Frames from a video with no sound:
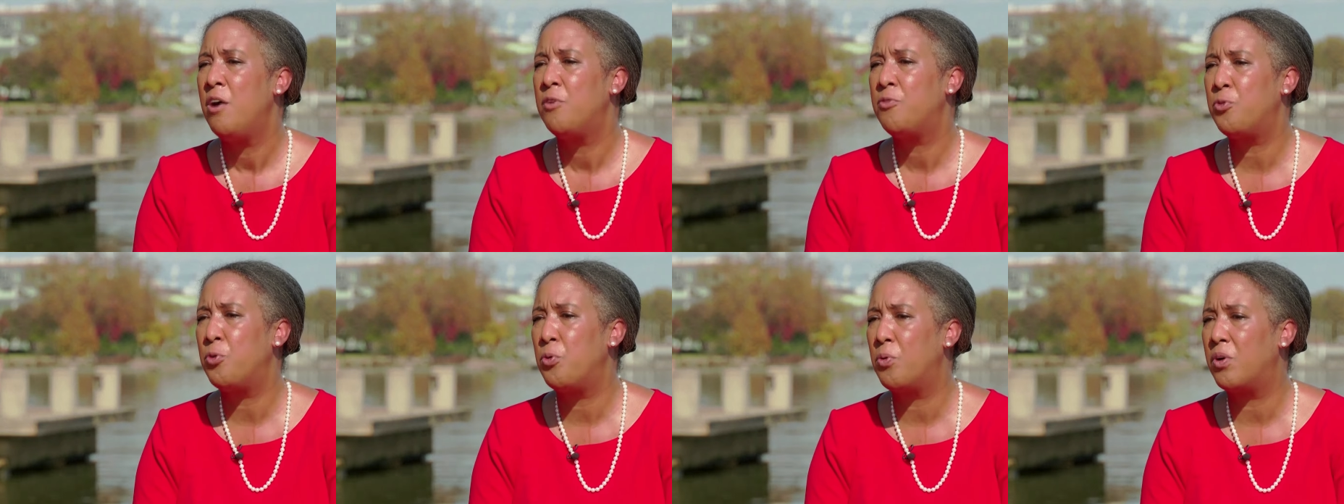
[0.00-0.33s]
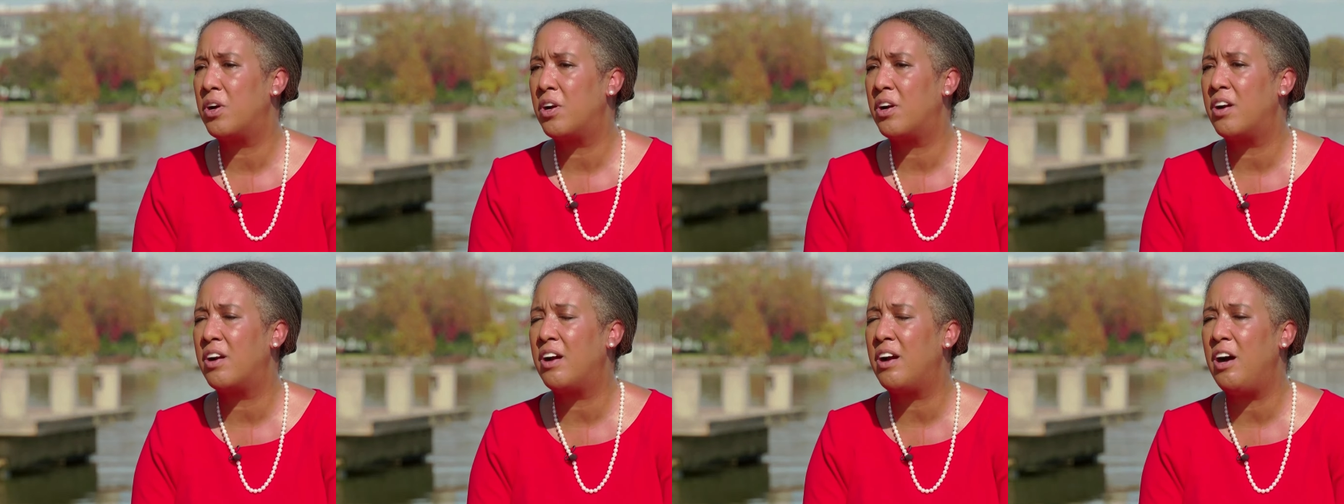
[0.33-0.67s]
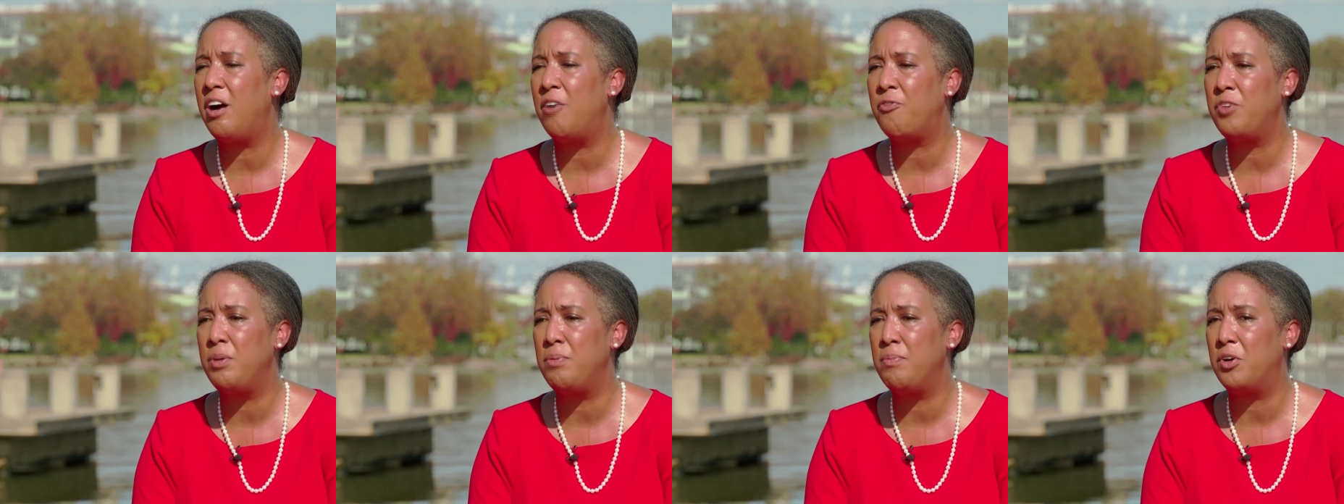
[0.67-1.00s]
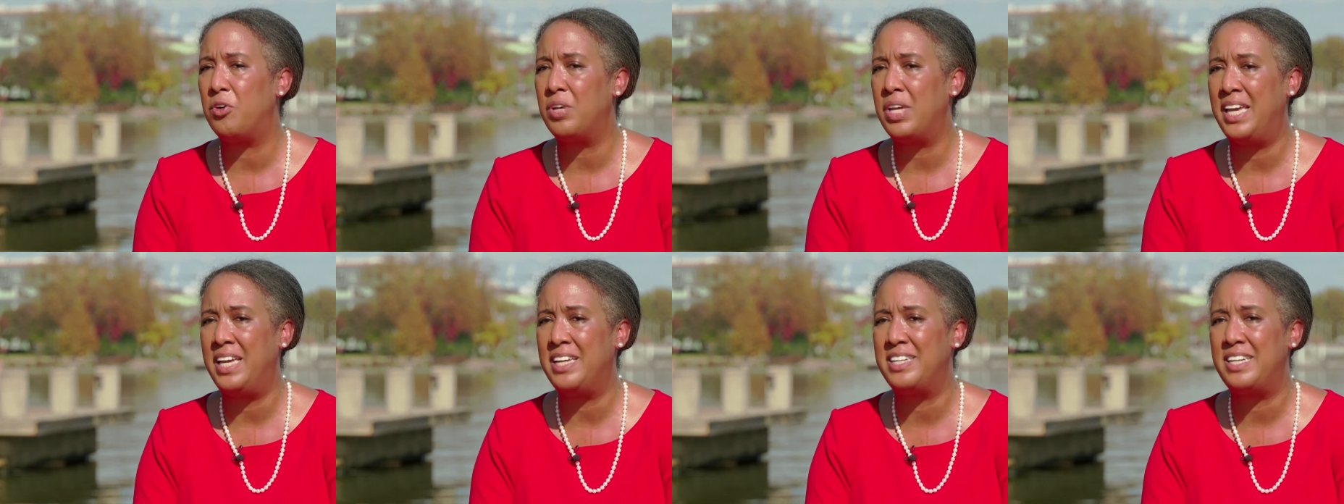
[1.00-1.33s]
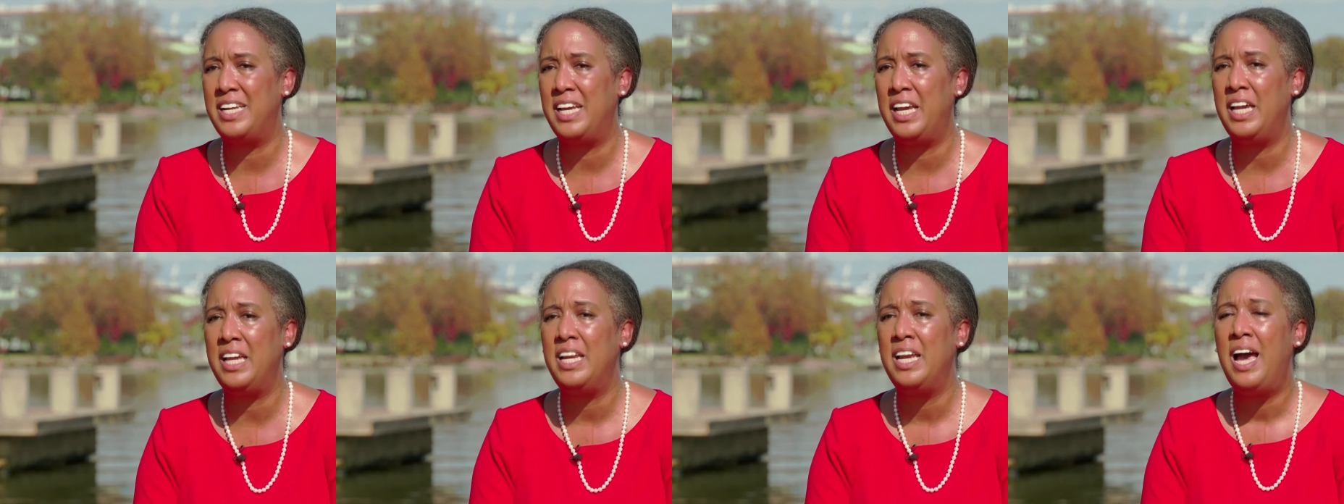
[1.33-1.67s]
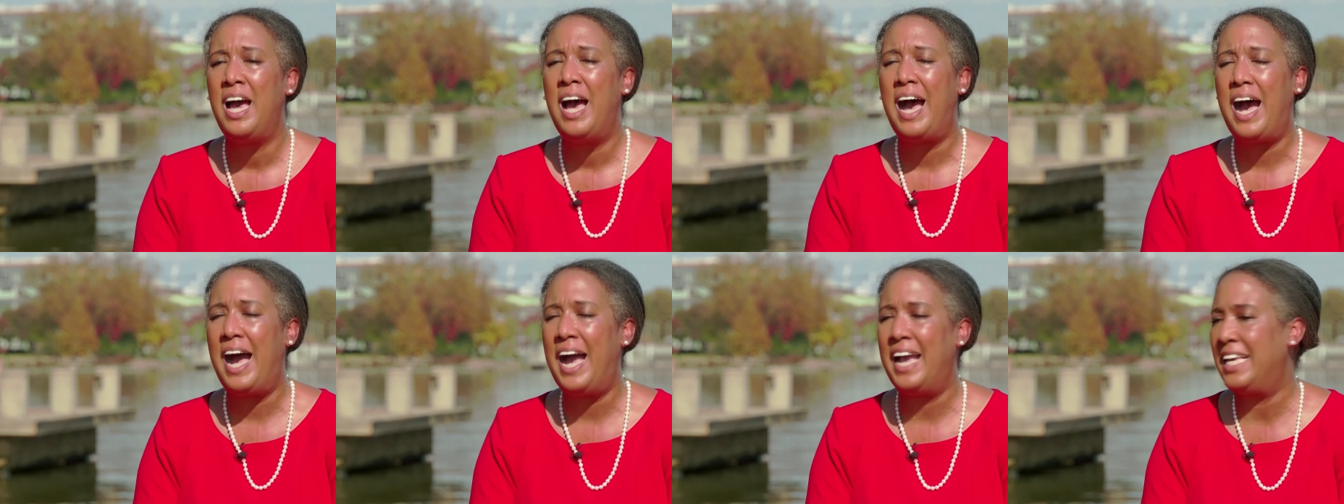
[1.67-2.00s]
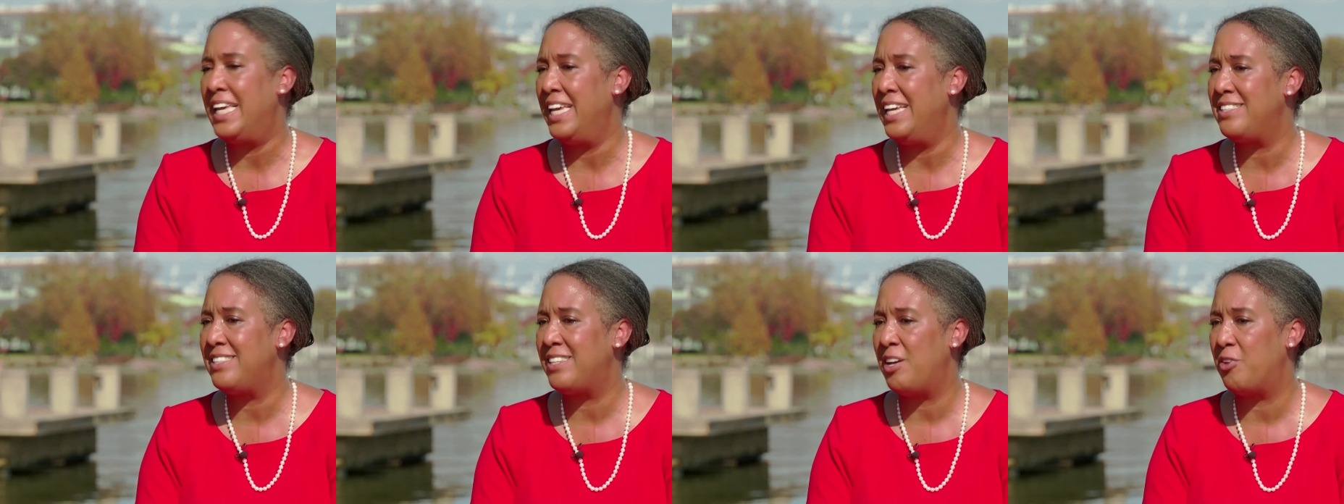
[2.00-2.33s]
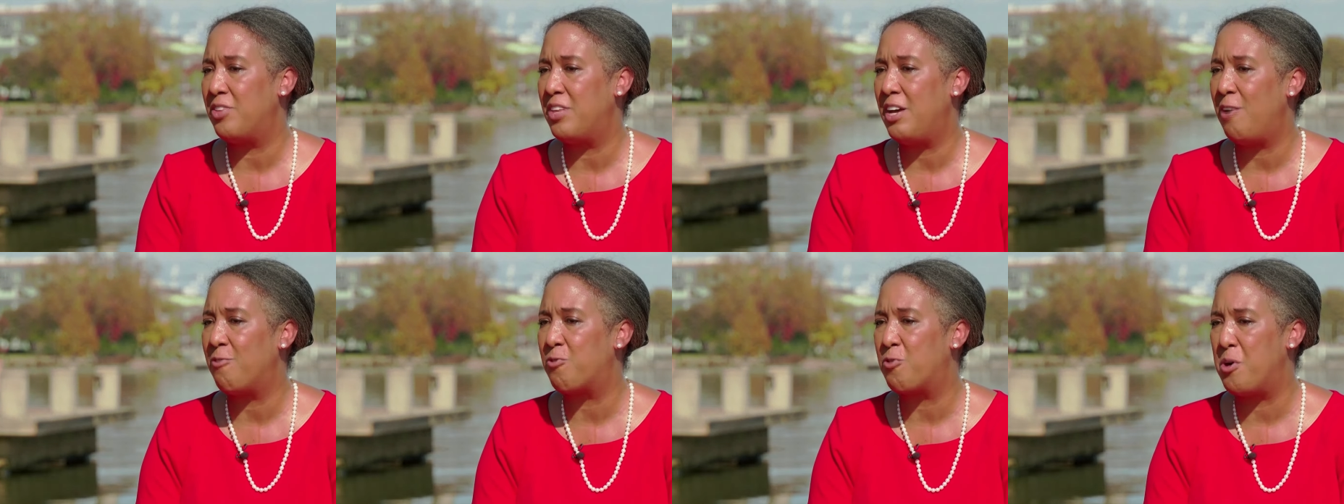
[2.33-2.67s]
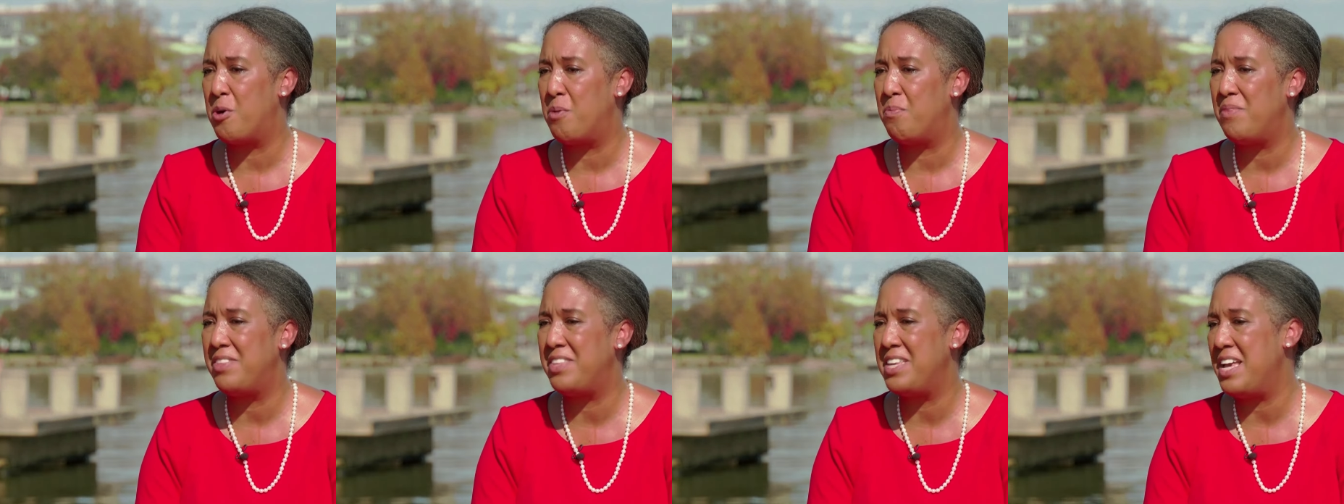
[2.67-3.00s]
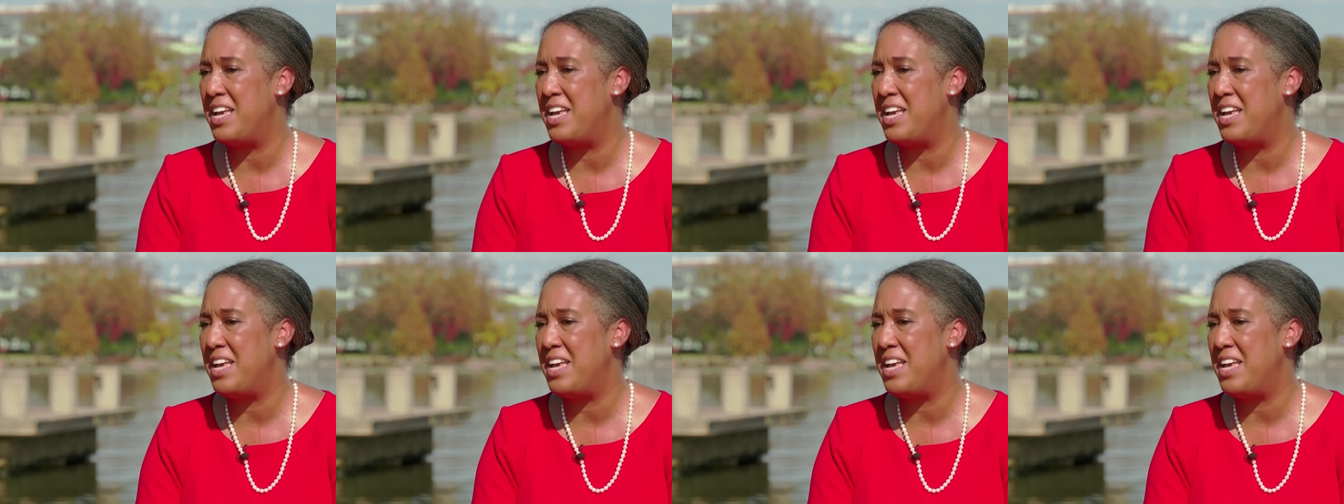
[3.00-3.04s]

Andra Gillespie teaches political science at Emory University.